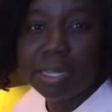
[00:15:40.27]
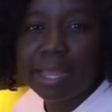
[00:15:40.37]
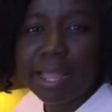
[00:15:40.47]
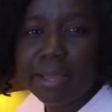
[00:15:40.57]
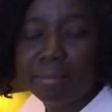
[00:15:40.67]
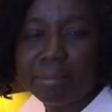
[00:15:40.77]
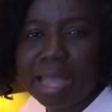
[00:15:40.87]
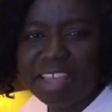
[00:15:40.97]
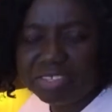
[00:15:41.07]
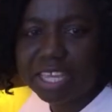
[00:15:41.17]

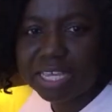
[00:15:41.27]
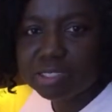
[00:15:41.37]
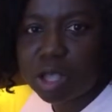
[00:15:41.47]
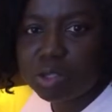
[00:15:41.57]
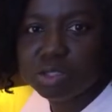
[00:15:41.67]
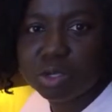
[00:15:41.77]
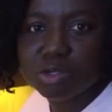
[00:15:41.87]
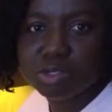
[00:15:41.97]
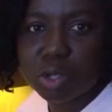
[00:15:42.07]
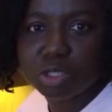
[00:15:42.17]
I think it's also
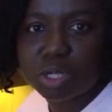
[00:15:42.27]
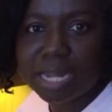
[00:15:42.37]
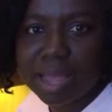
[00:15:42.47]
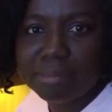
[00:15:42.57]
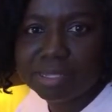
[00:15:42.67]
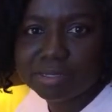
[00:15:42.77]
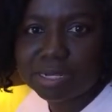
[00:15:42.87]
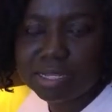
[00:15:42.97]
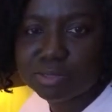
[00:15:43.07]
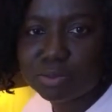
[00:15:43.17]
sold on Amazon as